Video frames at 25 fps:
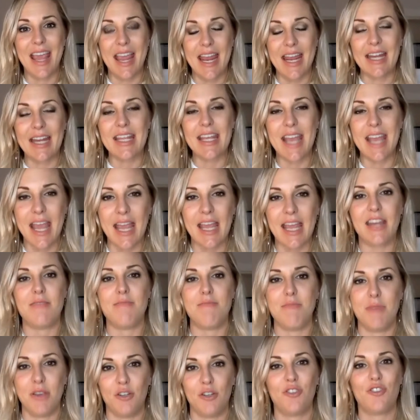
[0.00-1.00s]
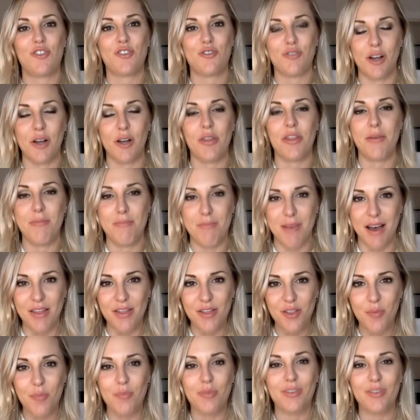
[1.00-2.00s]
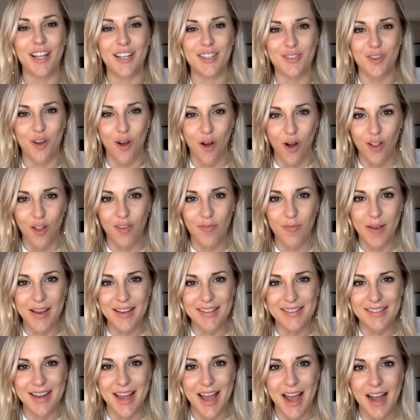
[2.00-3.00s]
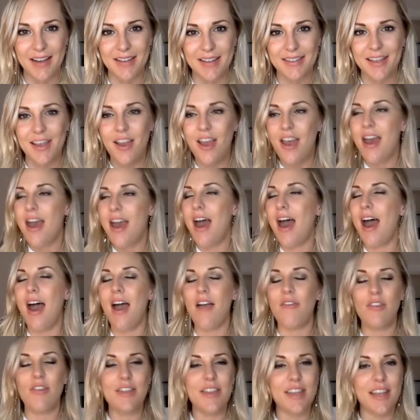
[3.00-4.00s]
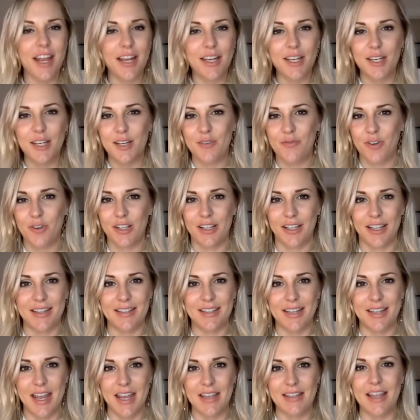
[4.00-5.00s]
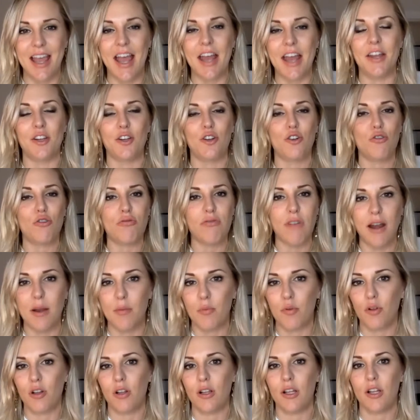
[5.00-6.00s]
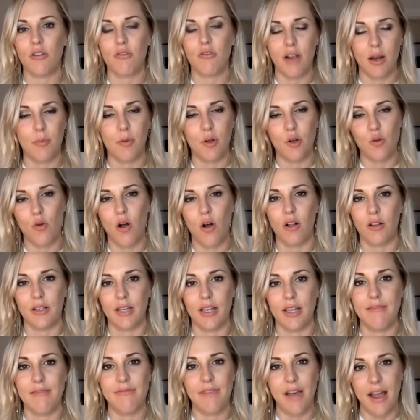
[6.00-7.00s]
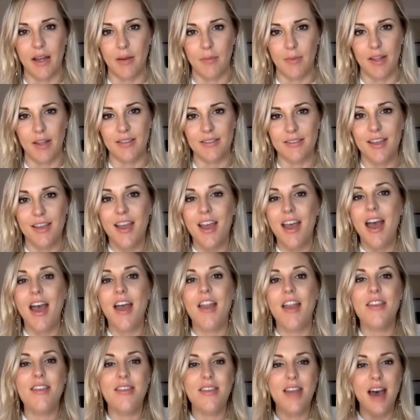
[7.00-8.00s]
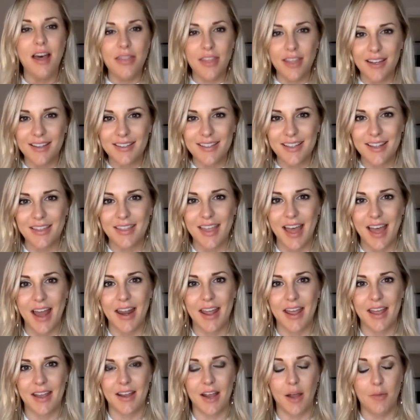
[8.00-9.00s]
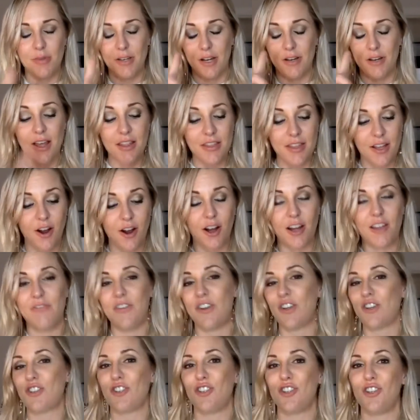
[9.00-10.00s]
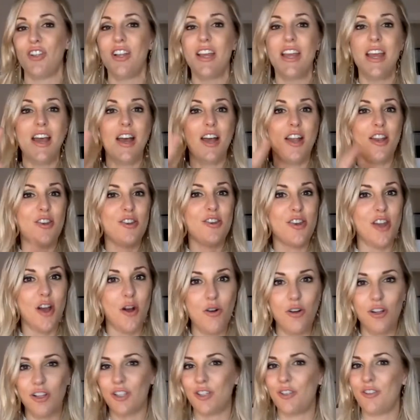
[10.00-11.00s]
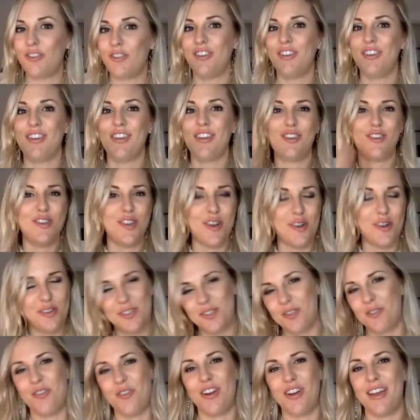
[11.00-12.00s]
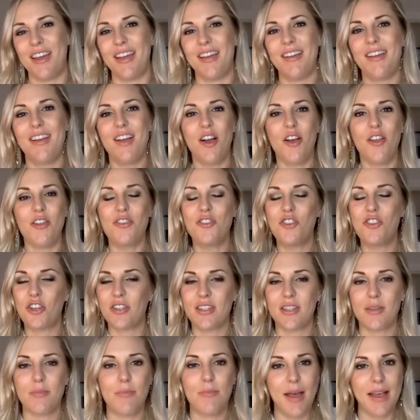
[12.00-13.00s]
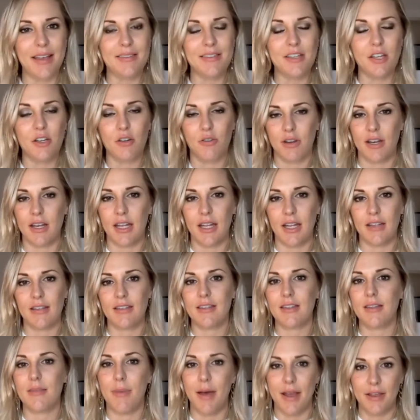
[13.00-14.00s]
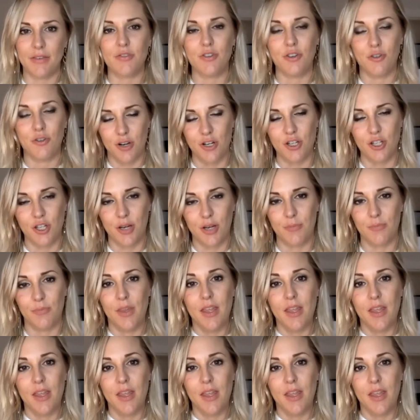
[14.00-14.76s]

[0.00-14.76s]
88 meals throughout the month, plus all of my snacks, everything I needed for cleanse days, and incredible, incredible quality vitamins. Nothing synthetic, nothing artificial, no gluten, no soy, just the best ingredients, the best nutrition.